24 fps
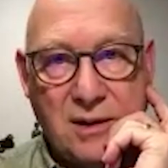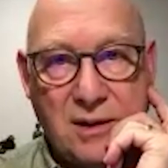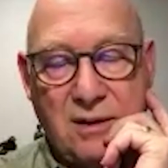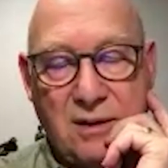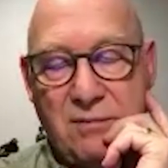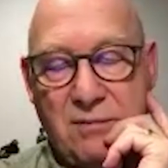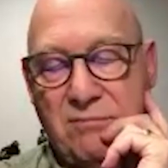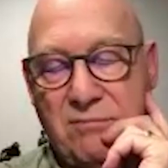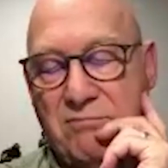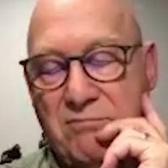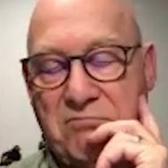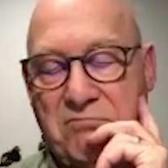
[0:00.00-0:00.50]

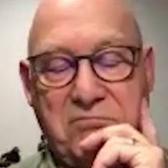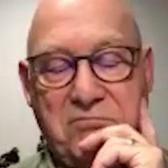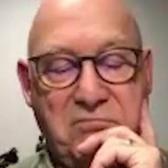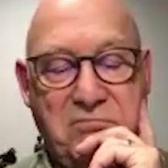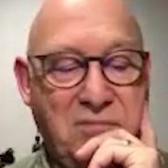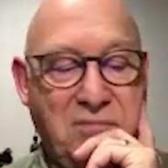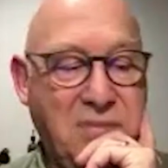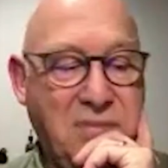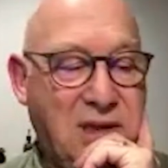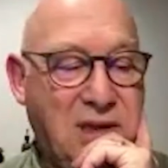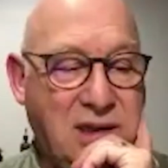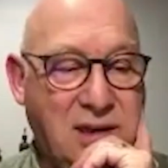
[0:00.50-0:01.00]
in
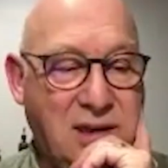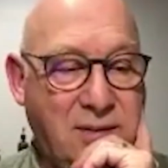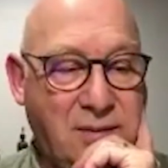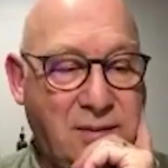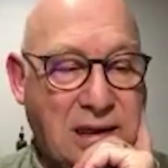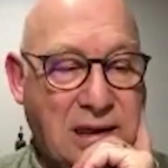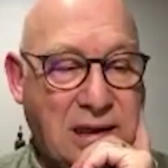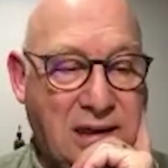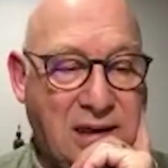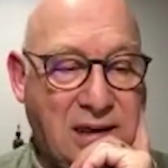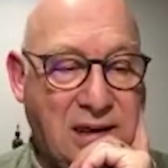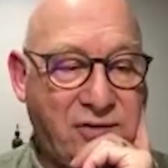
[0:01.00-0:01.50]
the
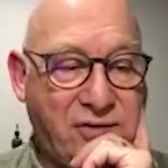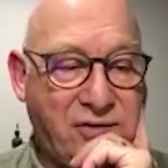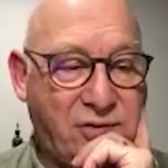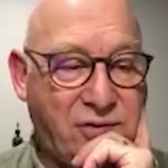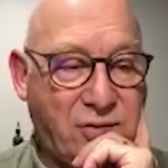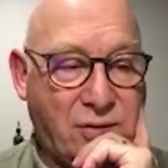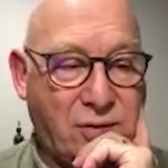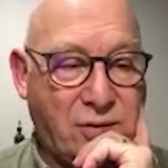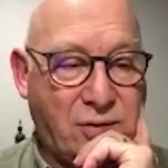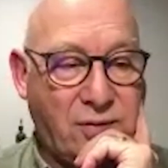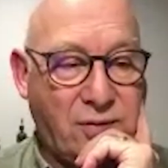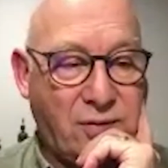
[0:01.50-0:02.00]
Middle
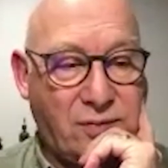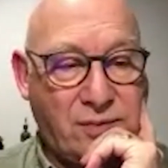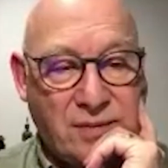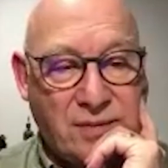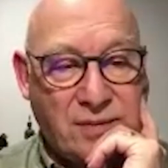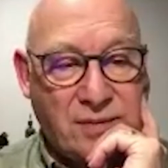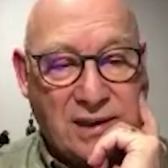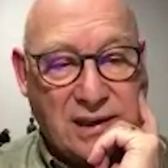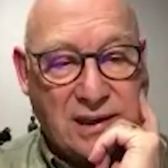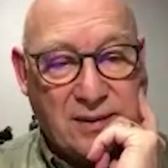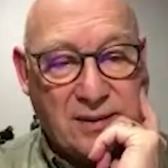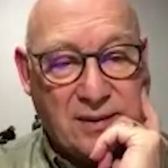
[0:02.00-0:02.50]
East or
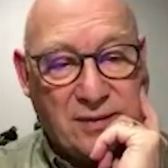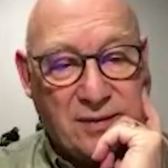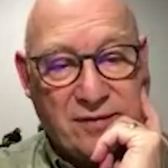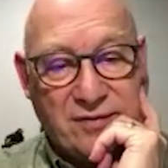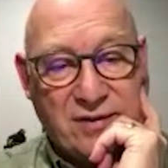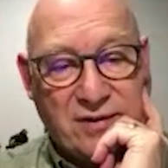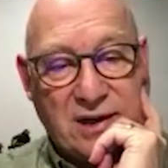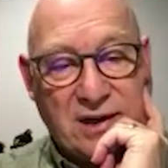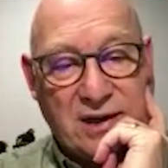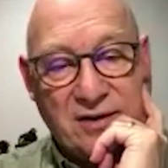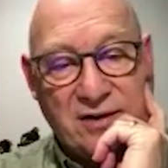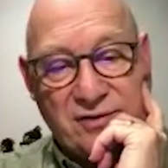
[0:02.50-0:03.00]

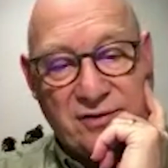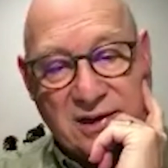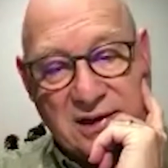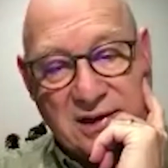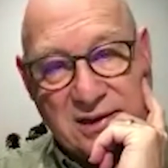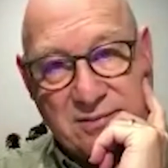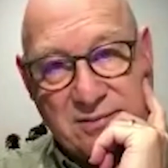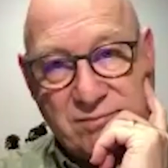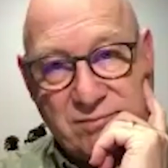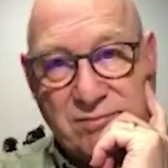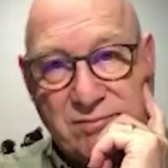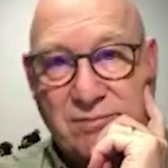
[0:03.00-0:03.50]

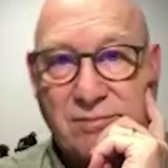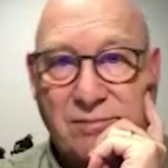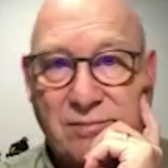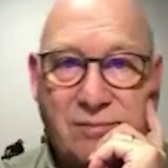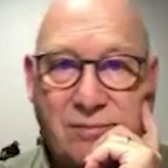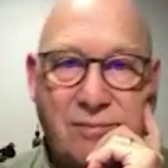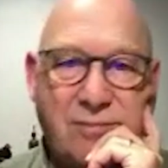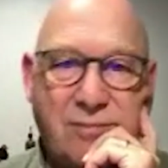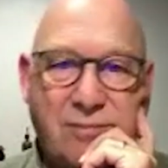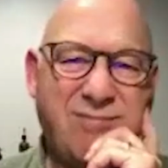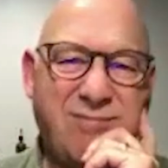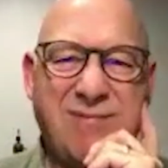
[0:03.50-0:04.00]
Afghanistan,
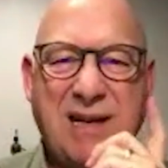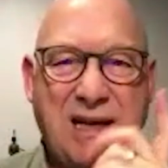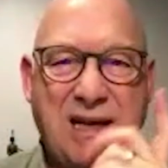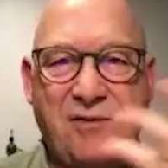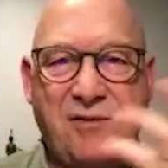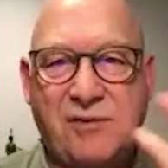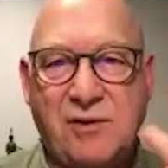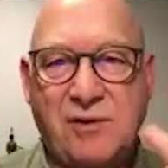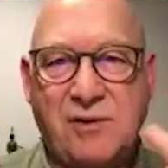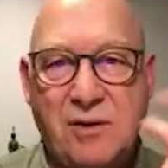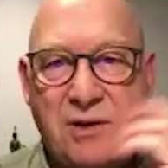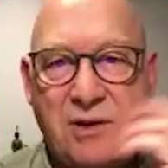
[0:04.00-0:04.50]

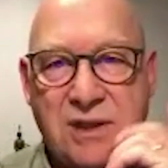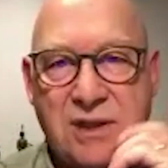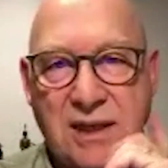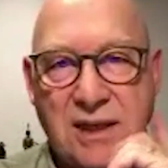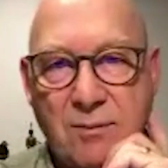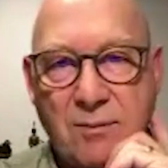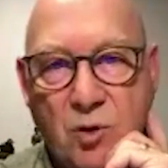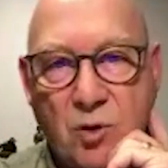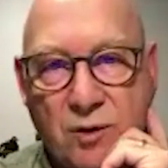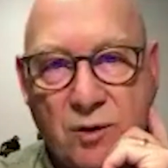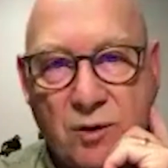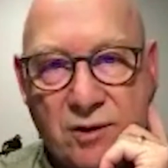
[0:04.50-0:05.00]
less so
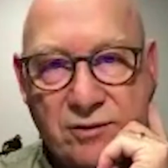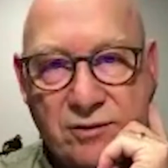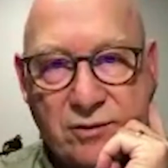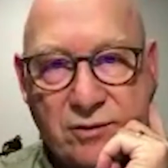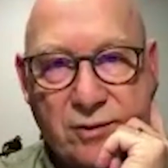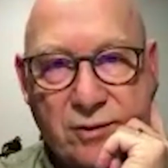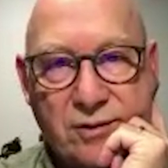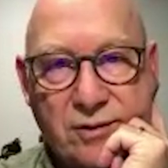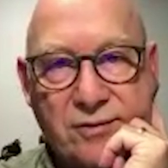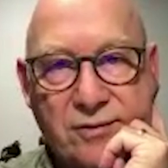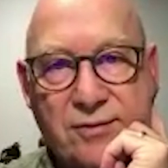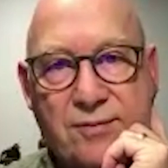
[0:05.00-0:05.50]
Timor because it
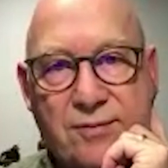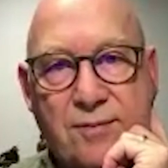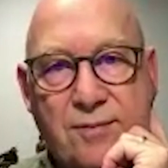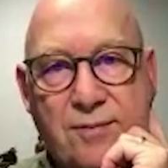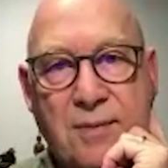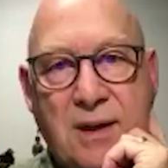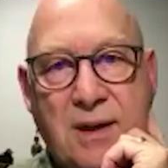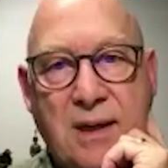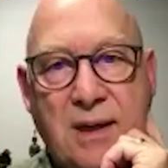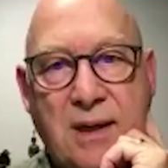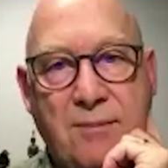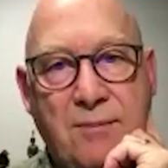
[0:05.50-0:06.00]
was
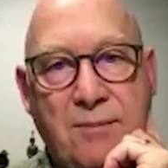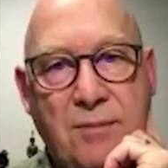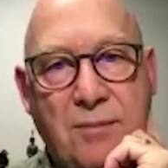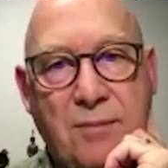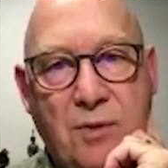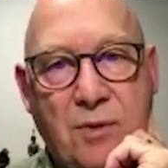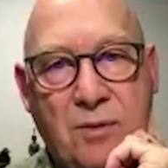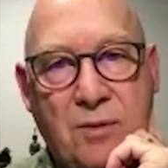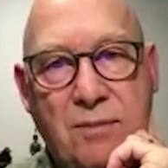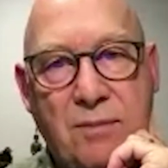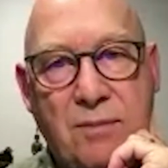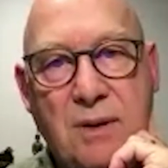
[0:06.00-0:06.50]

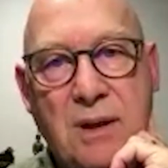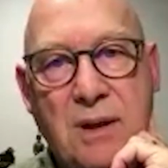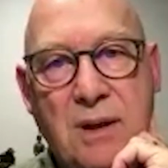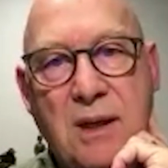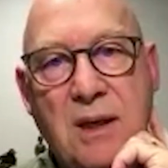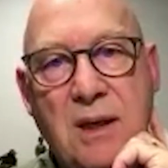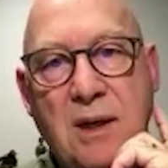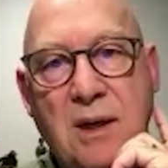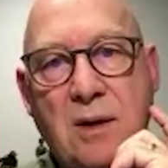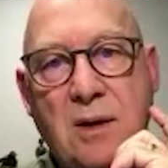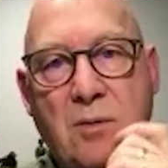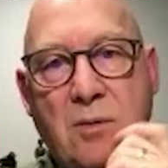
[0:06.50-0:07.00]

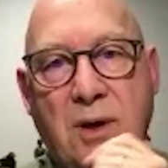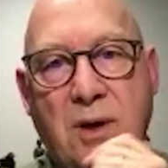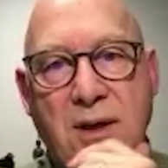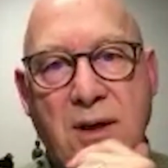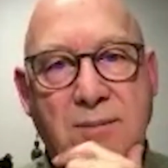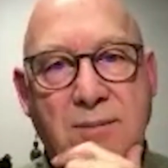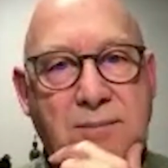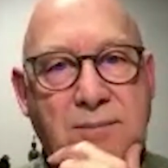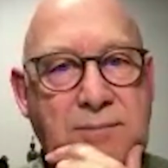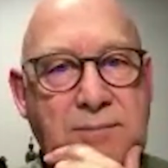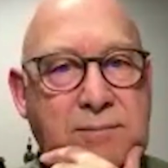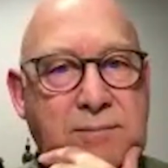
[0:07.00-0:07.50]

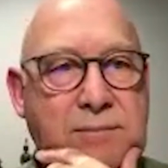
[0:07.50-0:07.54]
quite